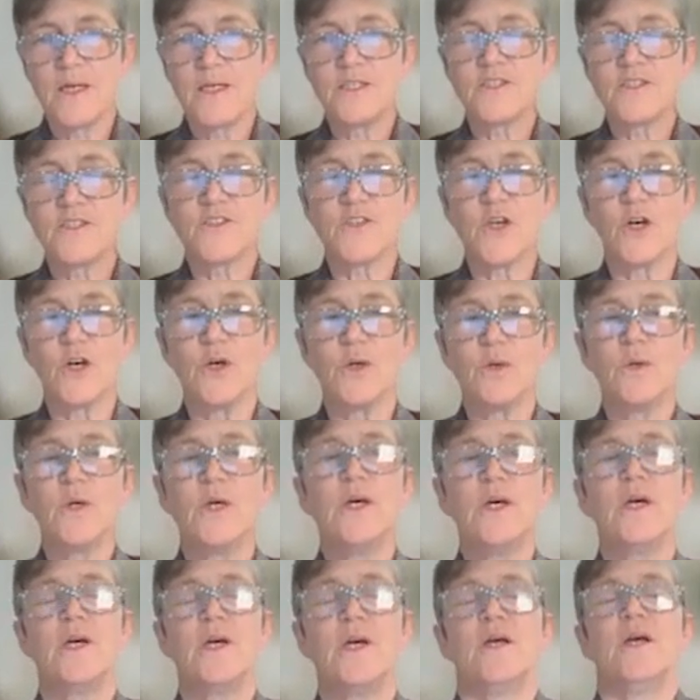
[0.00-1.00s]
So
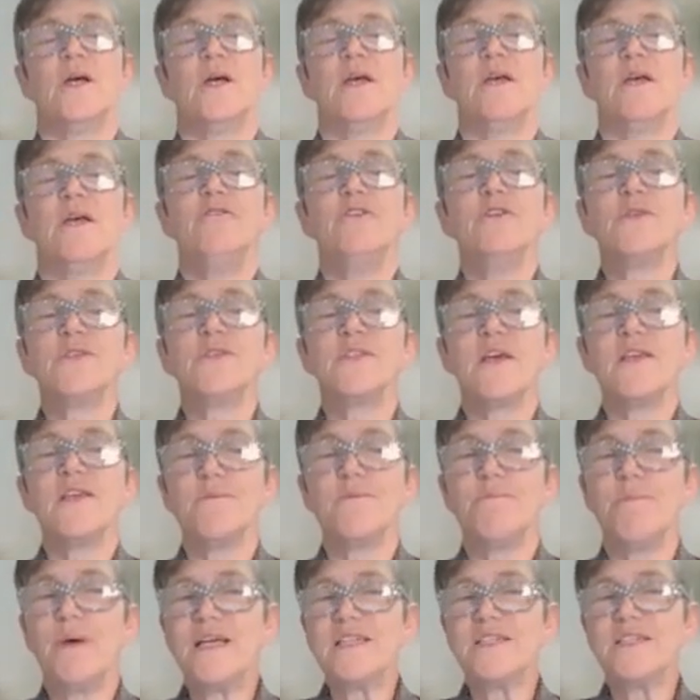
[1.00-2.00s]
if you say the
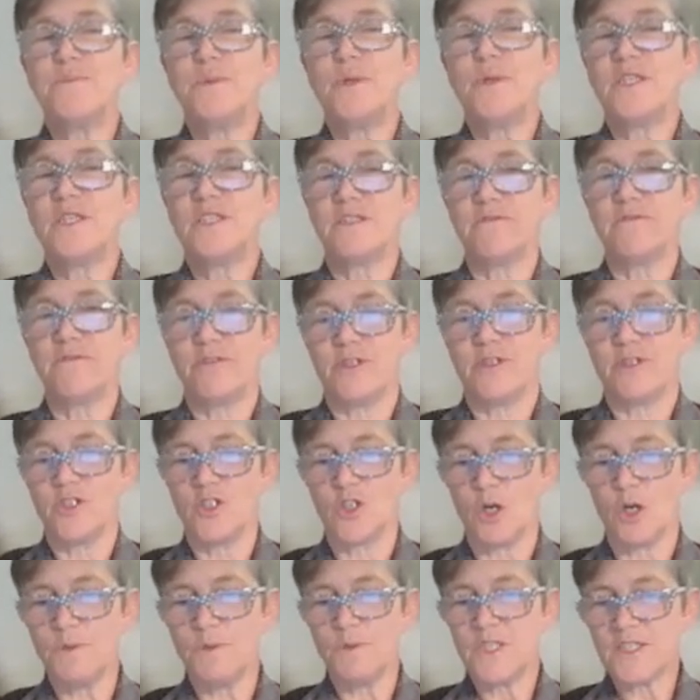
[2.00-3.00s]
best person for the
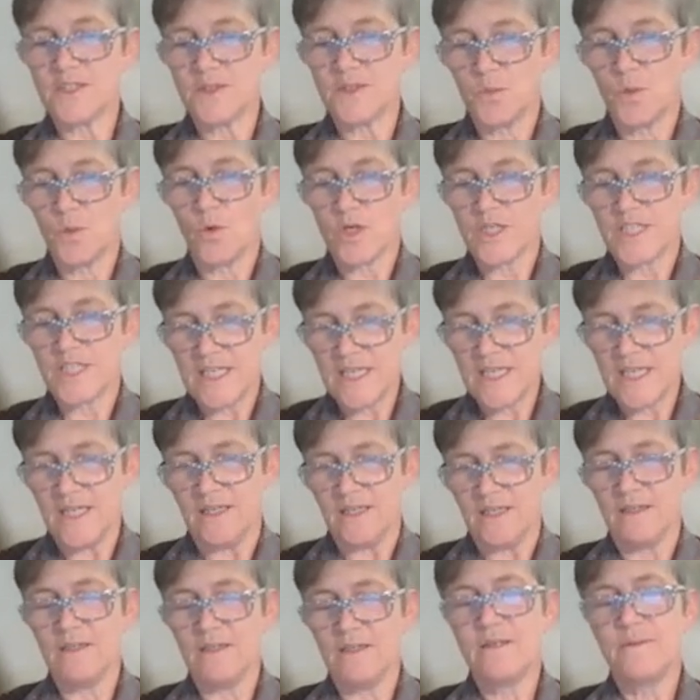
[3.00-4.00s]
job just walked
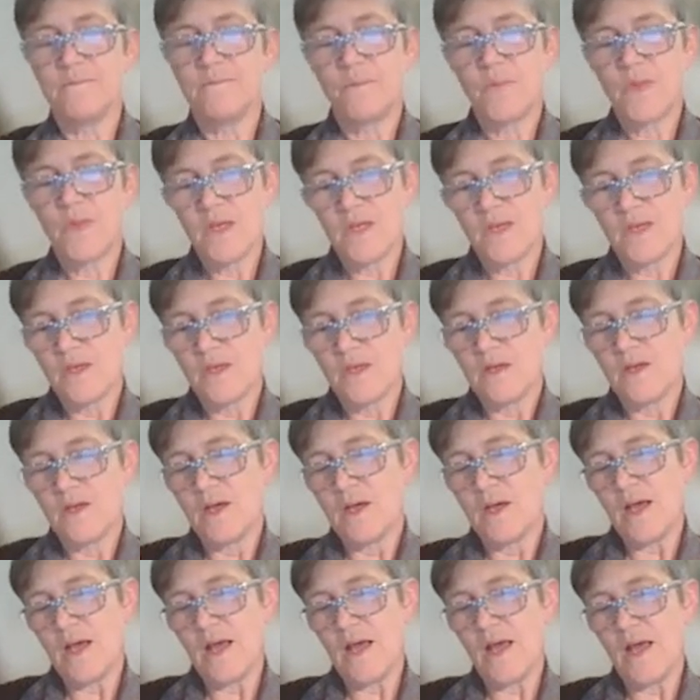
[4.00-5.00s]
in,
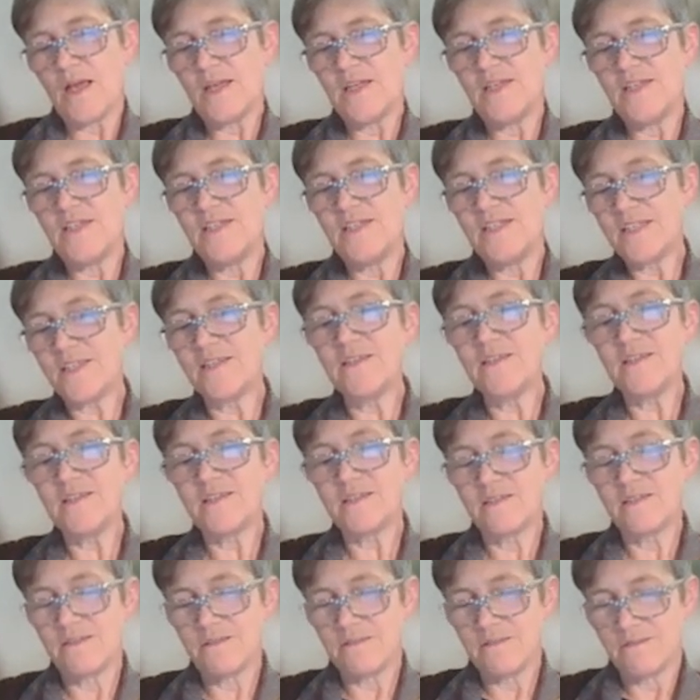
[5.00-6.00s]

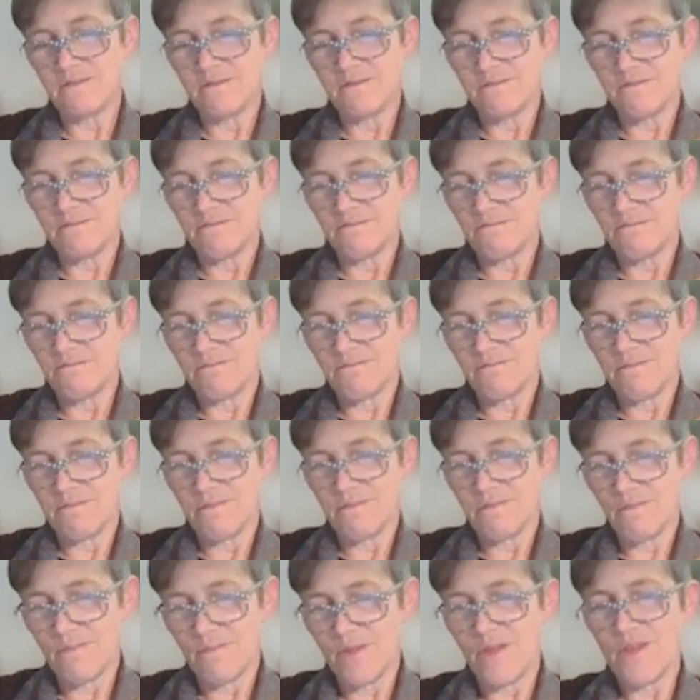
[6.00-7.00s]
didn't,
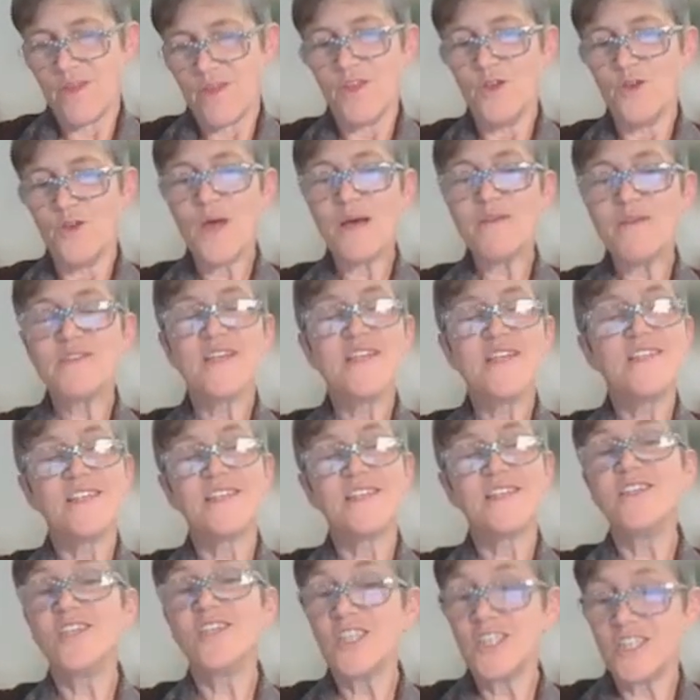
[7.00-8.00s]
you have to say,
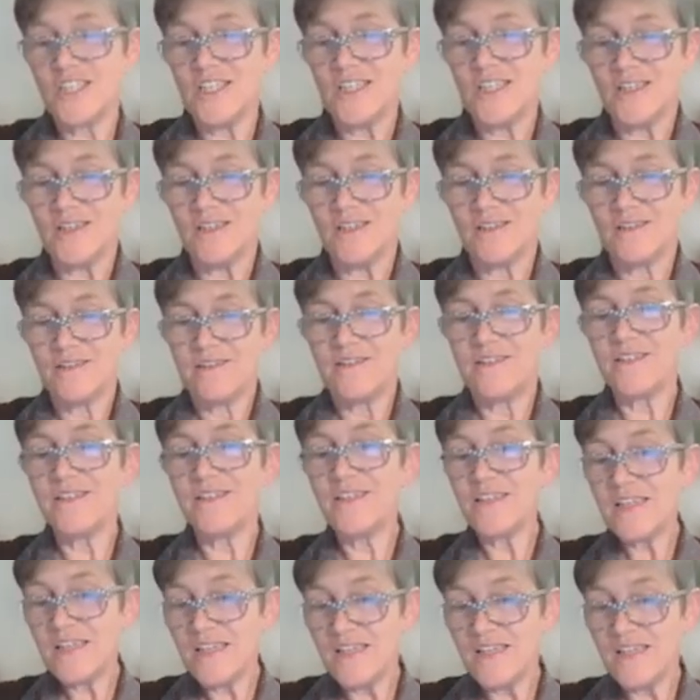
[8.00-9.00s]
didn't she,
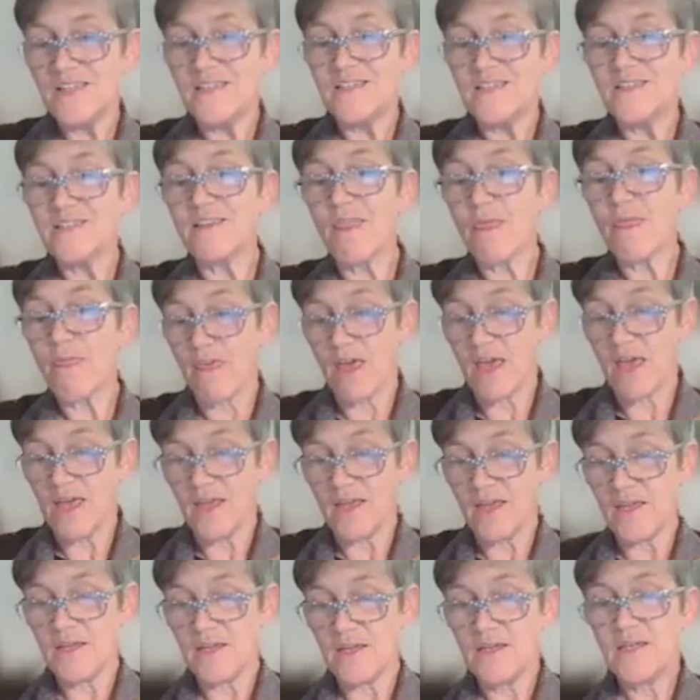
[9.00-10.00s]
didn't he, didn't
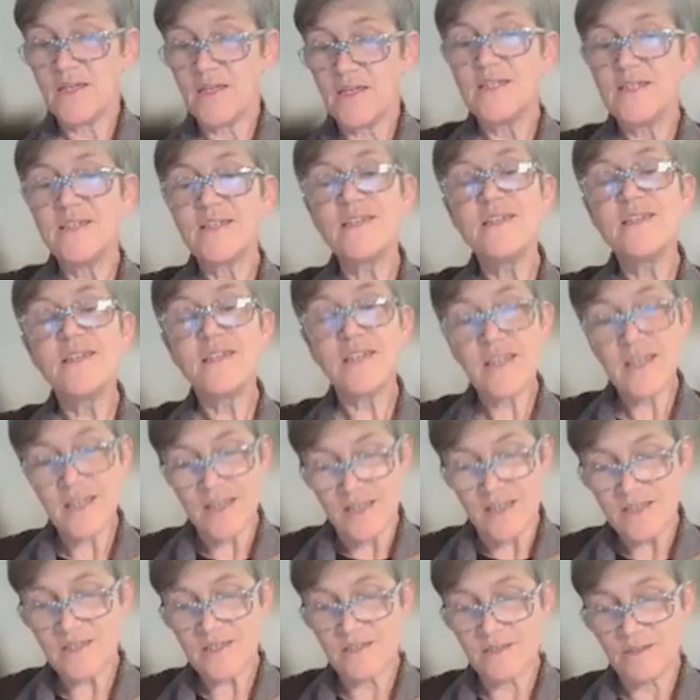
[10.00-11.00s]
they, didn't
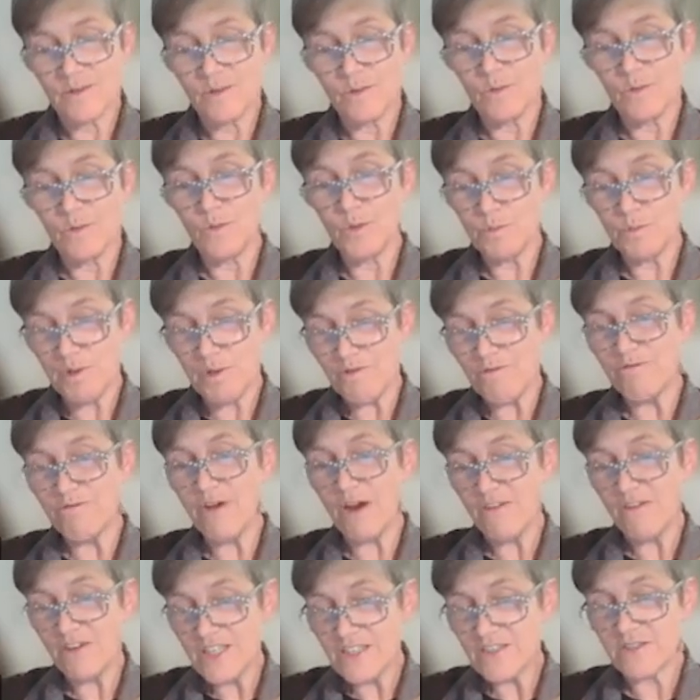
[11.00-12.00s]
it would be
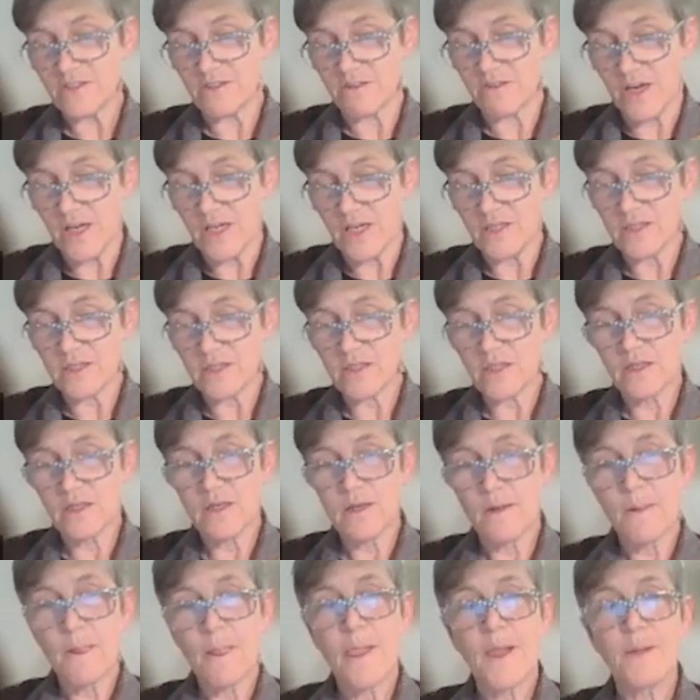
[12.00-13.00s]
very strange.
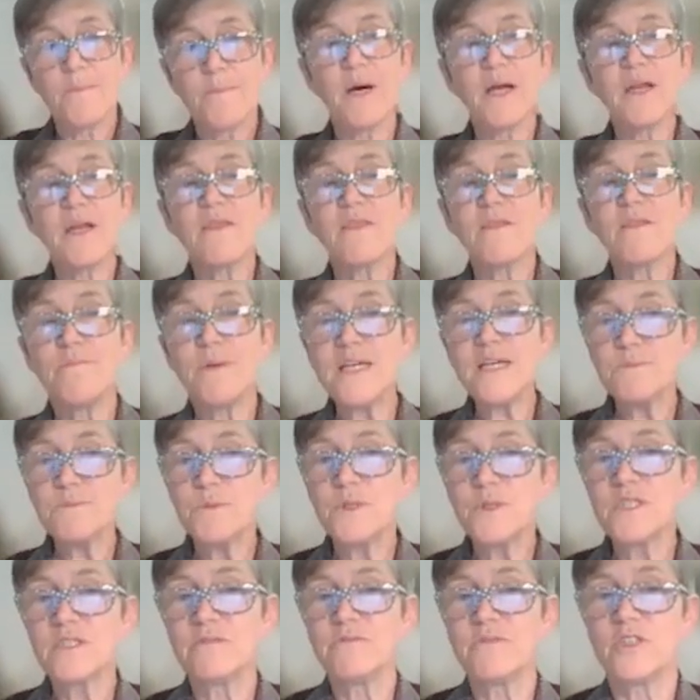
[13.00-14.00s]
But the best
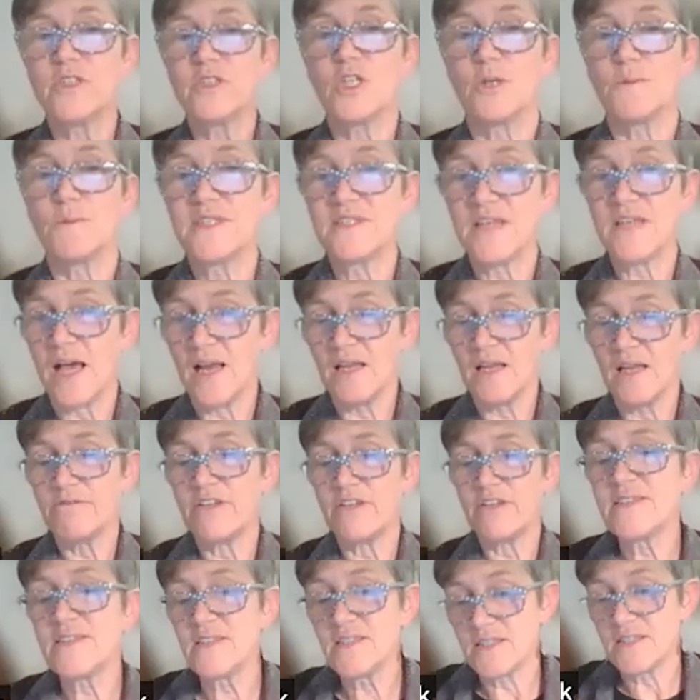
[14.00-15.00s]
person for the job is Elif,
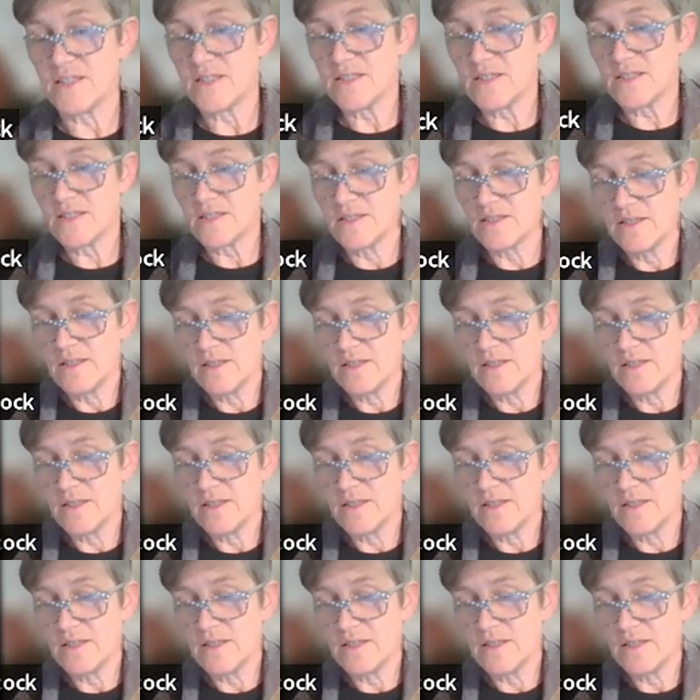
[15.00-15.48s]
isn't it?